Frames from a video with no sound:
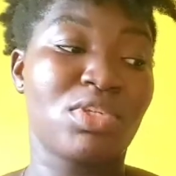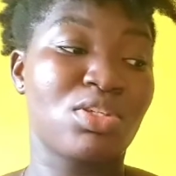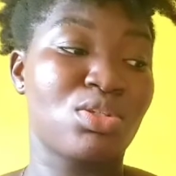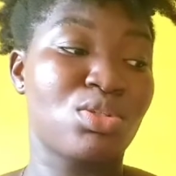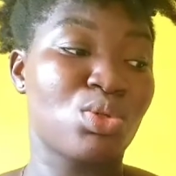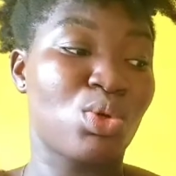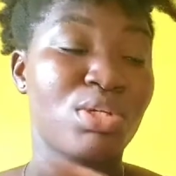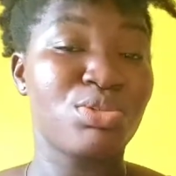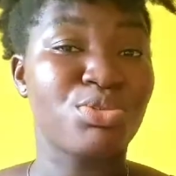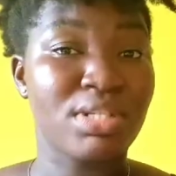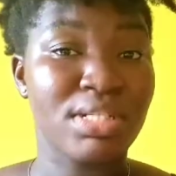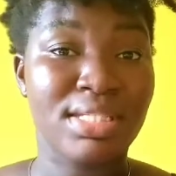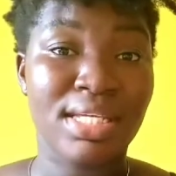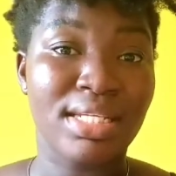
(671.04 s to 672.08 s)
so
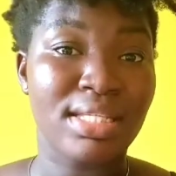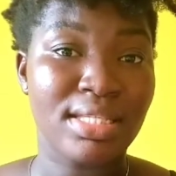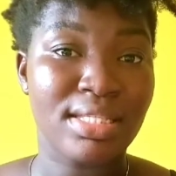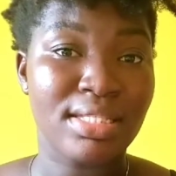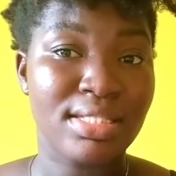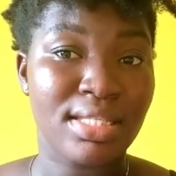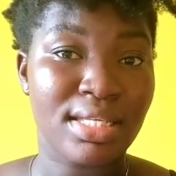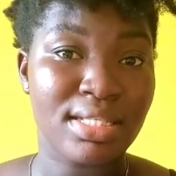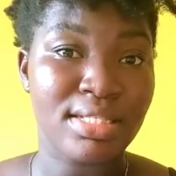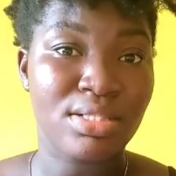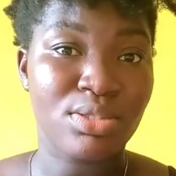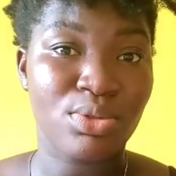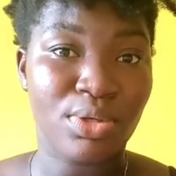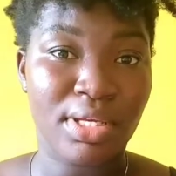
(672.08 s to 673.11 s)
interested in these
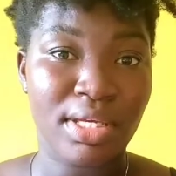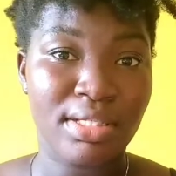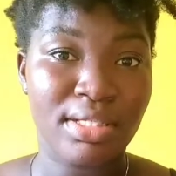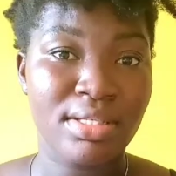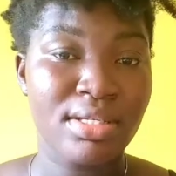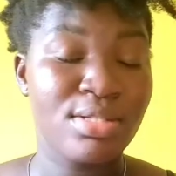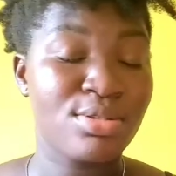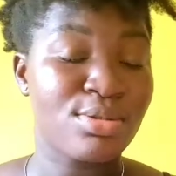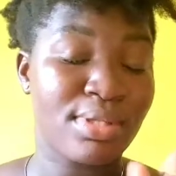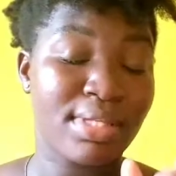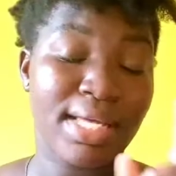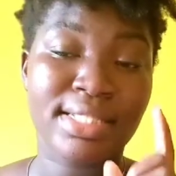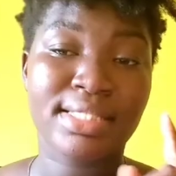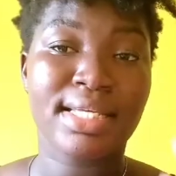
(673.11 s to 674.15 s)
things, okay? So
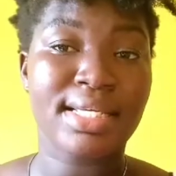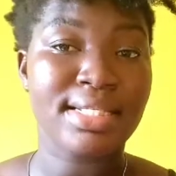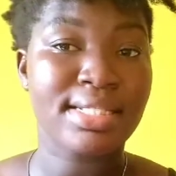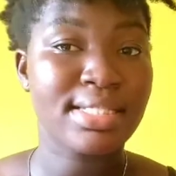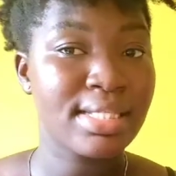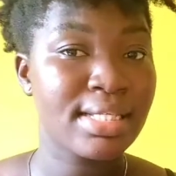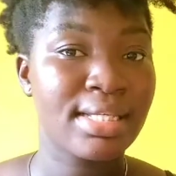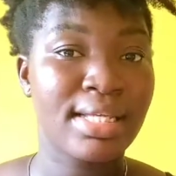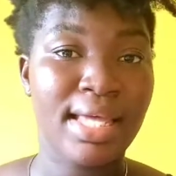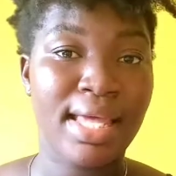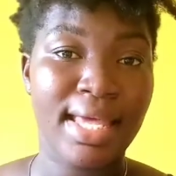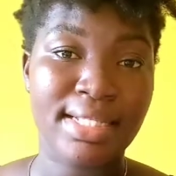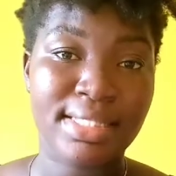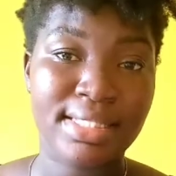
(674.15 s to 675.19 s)
that is
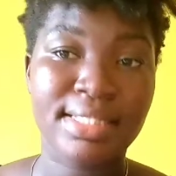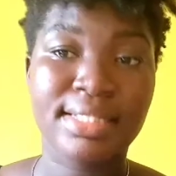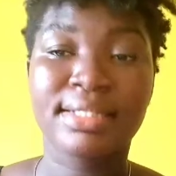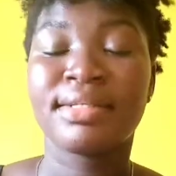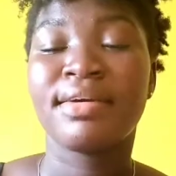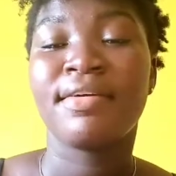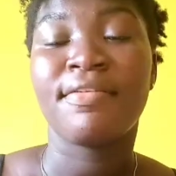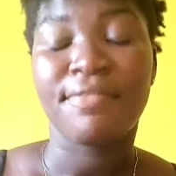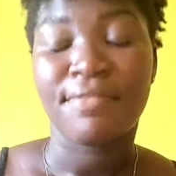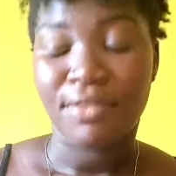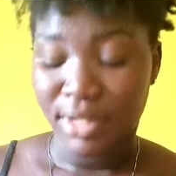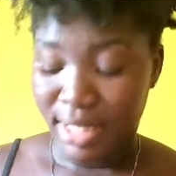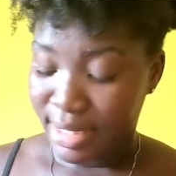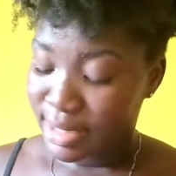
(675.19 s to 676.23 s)
it
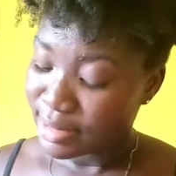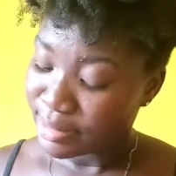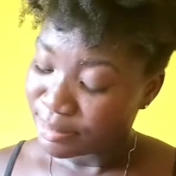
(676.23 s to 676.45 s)
for that.